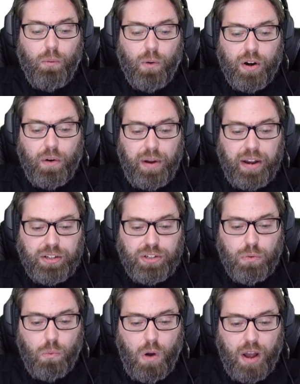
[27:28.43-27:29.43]
We're going
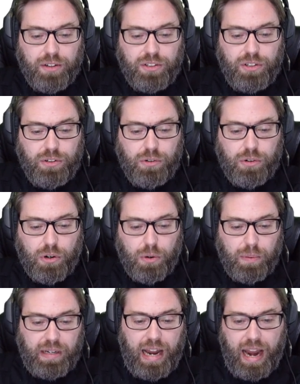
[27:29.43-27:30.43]
to want to
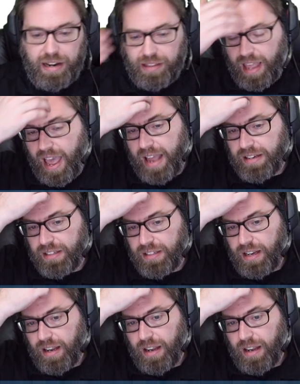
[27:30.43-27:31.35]
create that